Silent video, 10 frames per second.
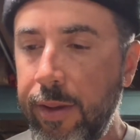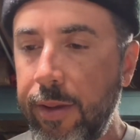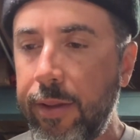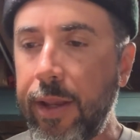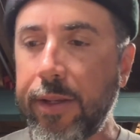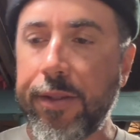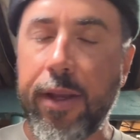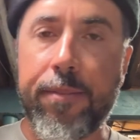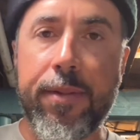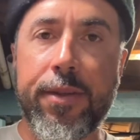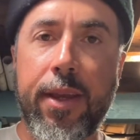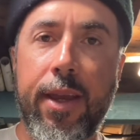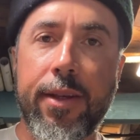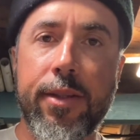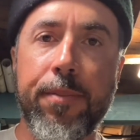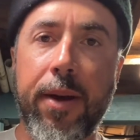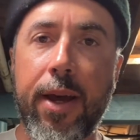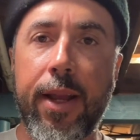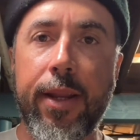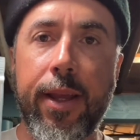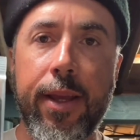Next up is a Spawn